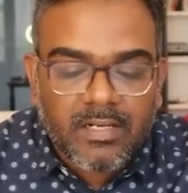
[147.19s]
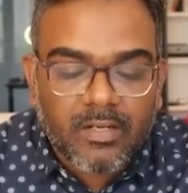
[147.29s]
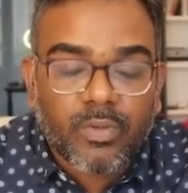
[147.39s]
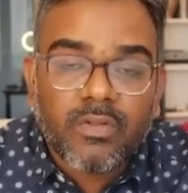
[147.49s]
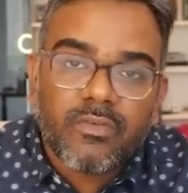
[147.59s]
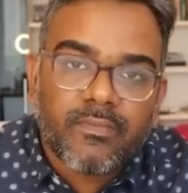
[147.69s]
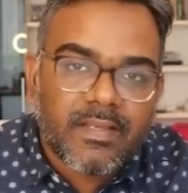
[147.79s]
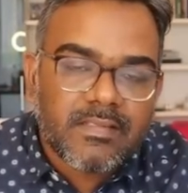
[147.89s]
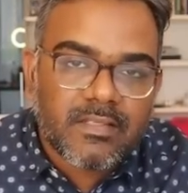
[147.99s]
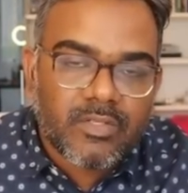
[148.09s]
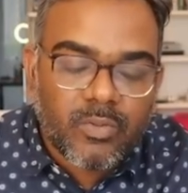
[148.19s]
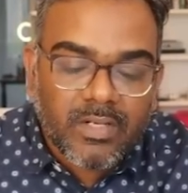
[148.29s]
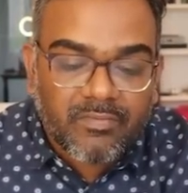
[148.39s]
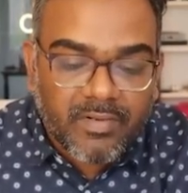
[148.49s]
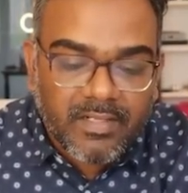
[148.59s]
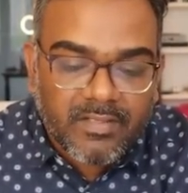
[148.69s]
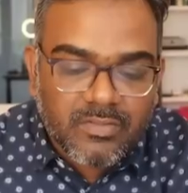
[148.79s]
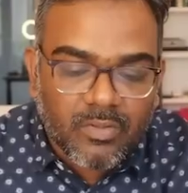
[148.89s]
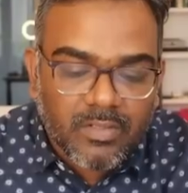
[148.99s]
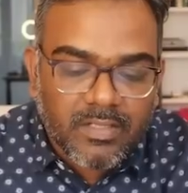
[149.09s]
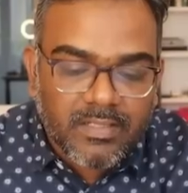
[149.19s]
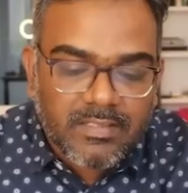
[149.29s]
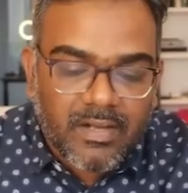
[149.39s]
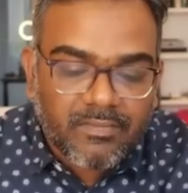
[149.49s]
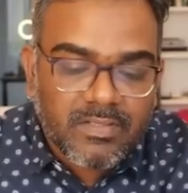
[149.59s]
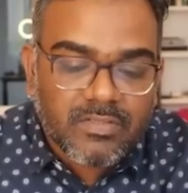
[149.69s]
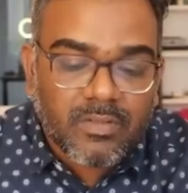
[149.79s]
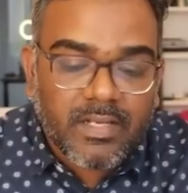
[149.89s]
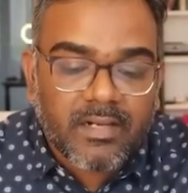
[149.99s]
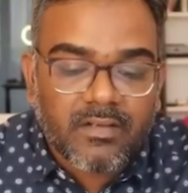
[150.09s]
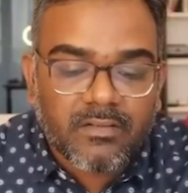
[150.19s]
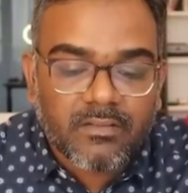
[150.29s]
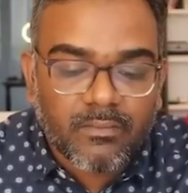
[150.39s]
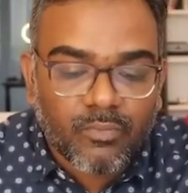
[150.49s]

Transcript: Now, one of the ways that you could have traded the stock is after the stock had a